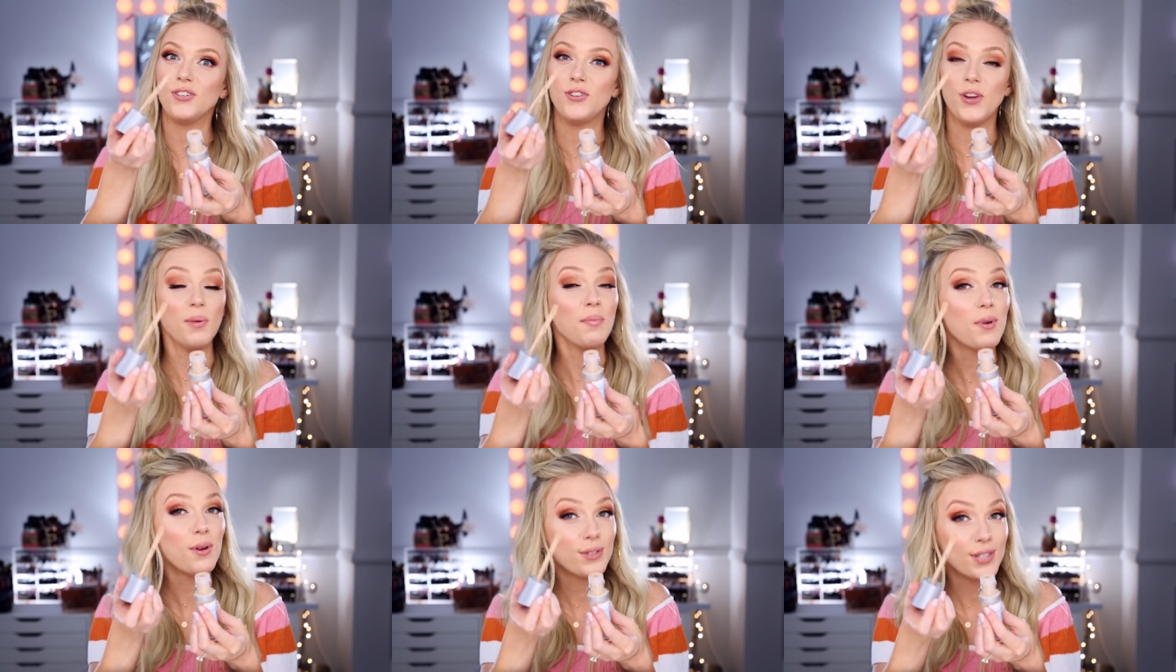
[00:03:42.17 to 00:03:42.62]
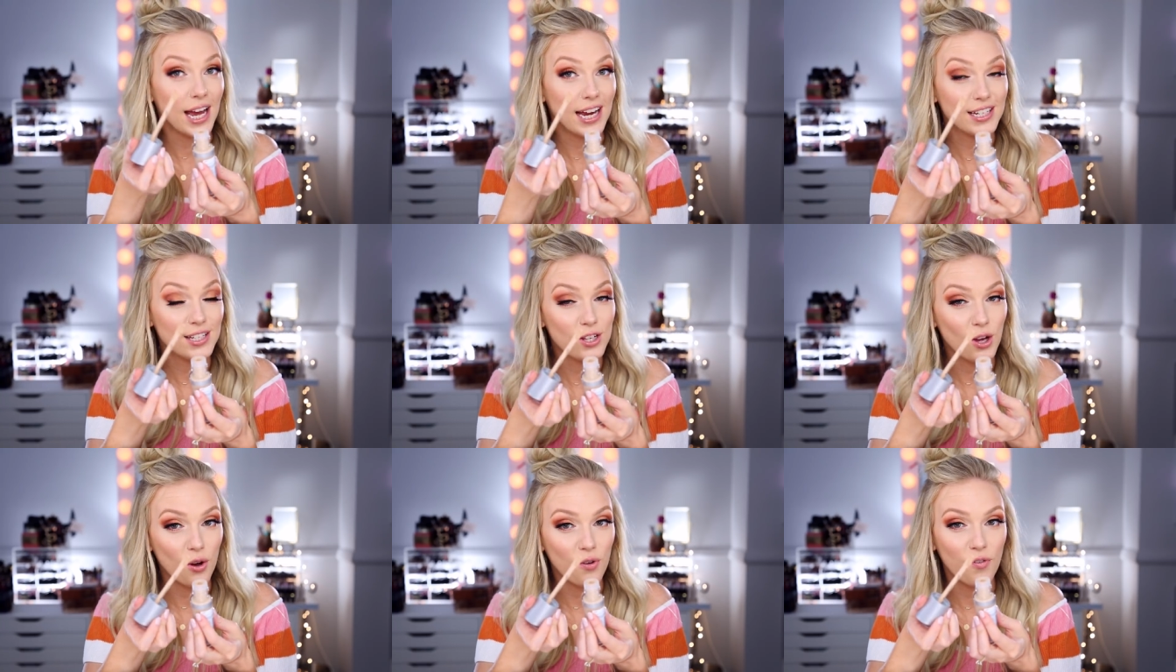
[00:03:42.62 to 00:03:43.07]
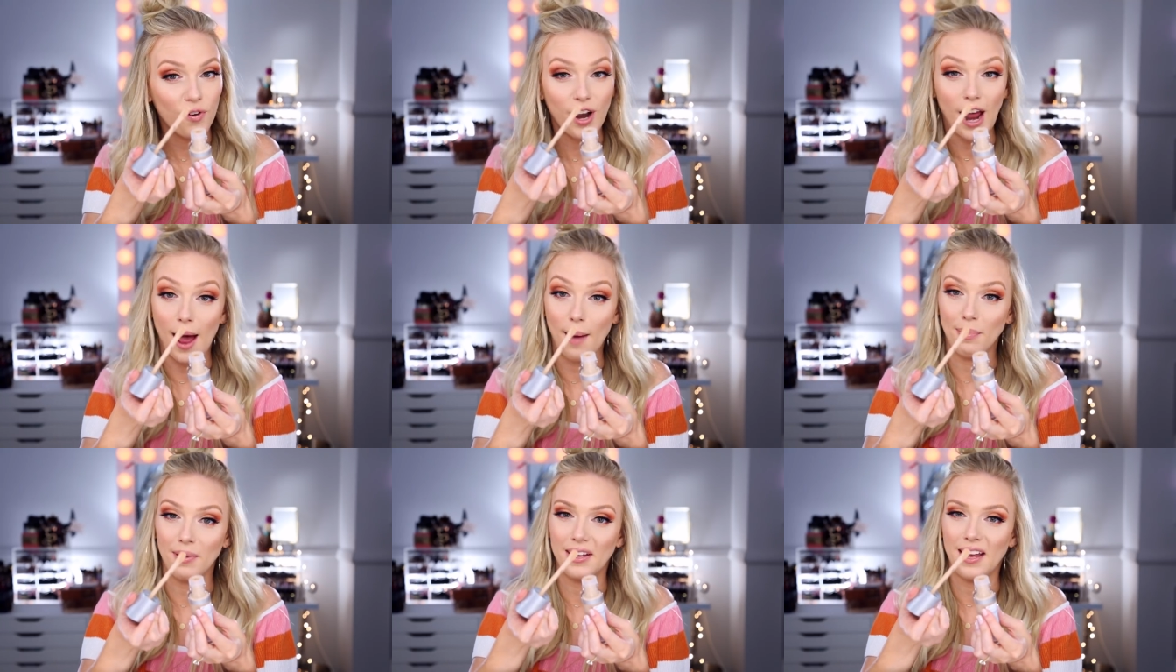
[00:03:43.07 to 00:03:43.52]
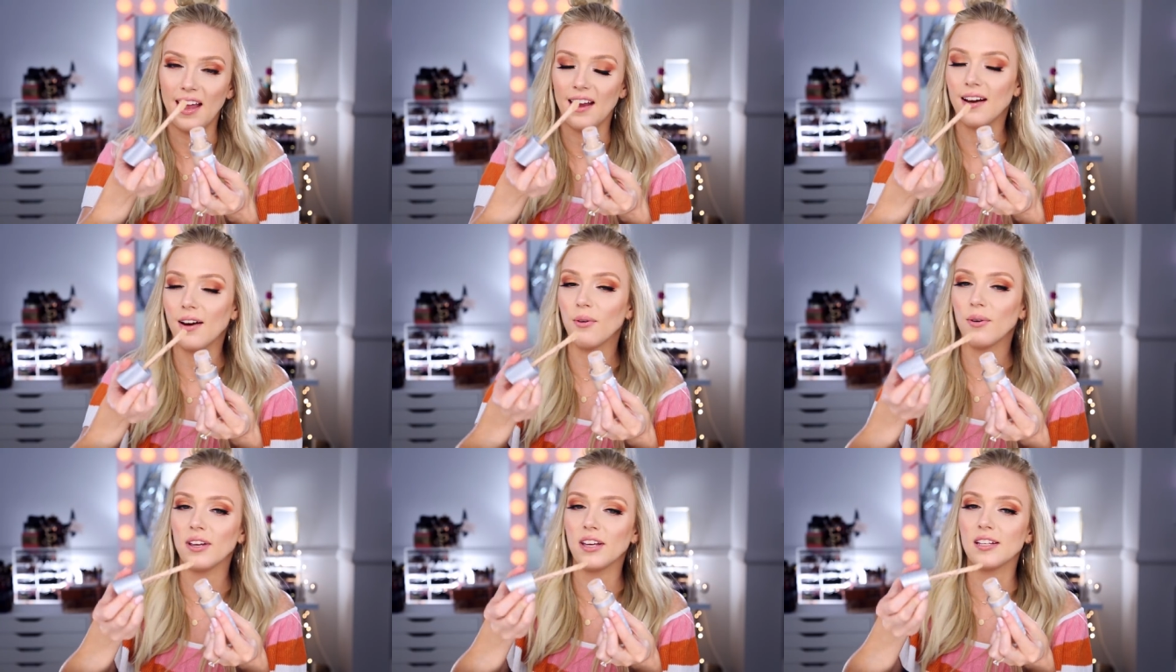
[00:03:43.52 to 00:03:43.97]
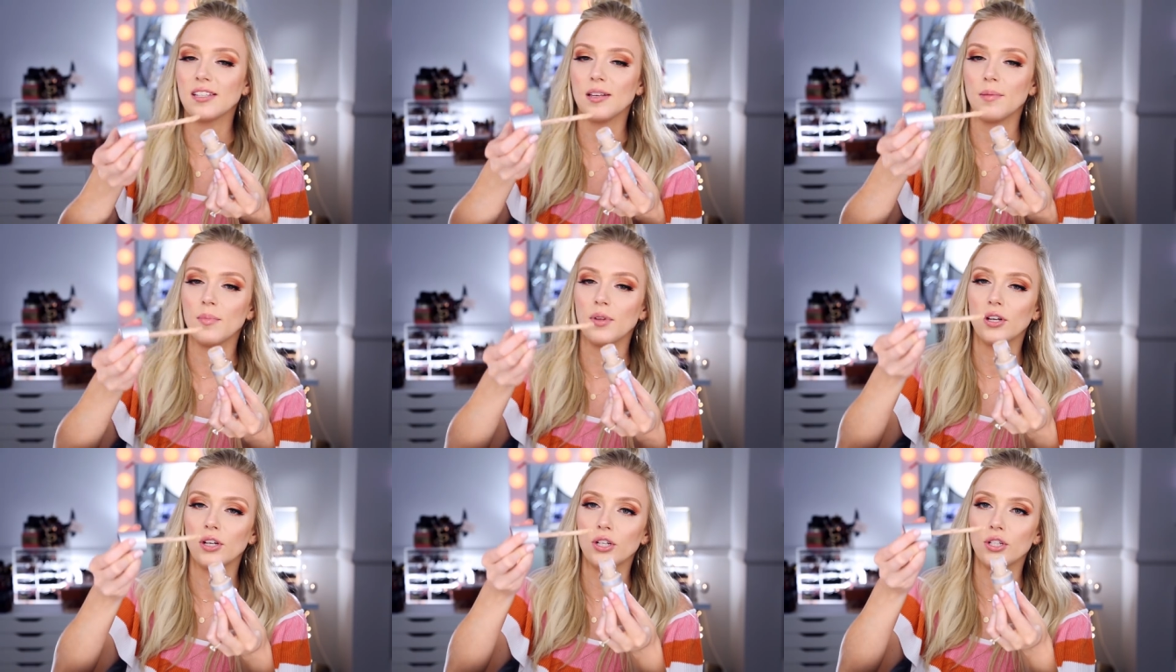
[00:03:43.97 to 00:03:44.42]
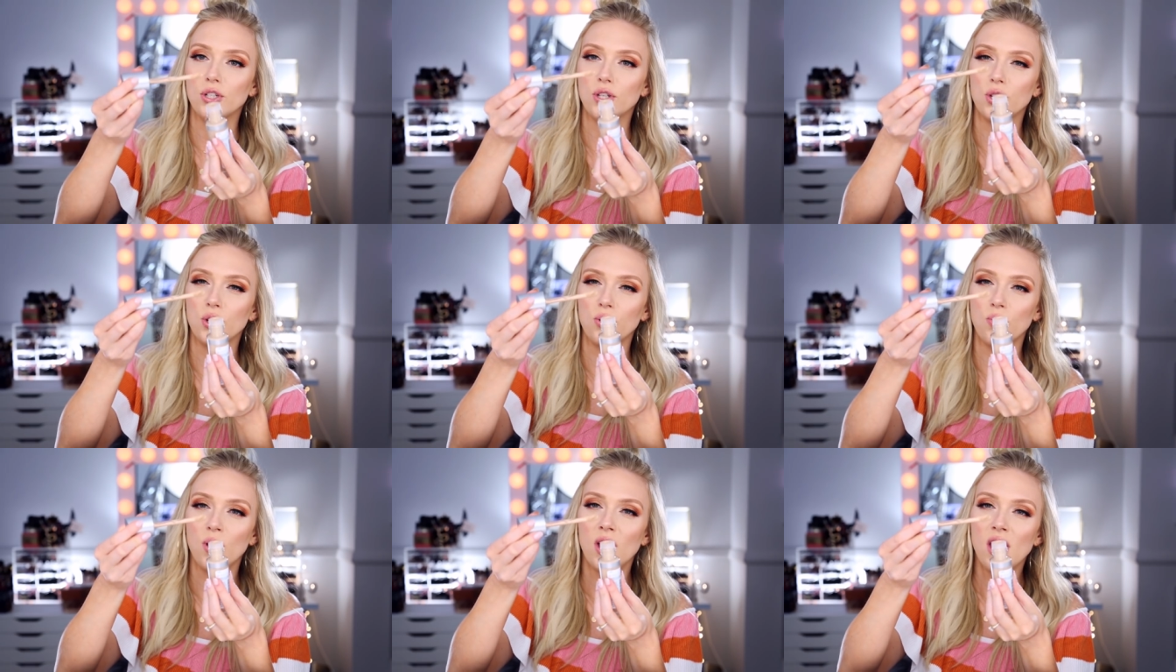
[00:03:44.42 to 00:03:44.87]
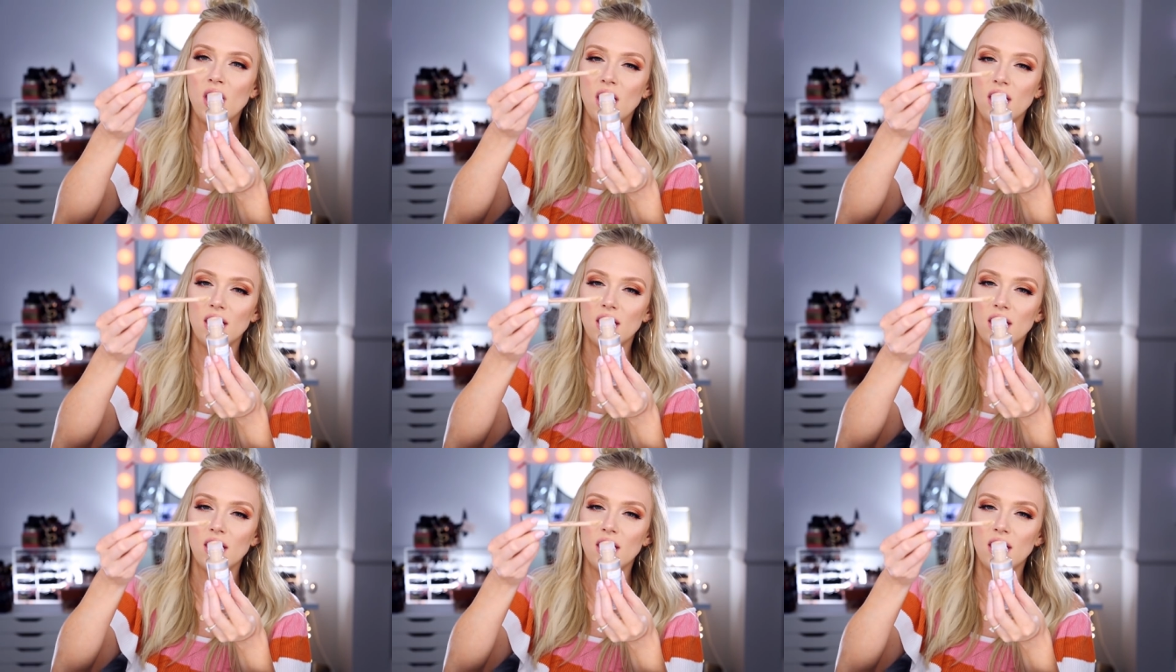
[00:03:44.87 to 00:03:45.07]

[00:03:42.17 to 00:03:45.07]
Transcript: jumbo size doe foot applicator, really similar to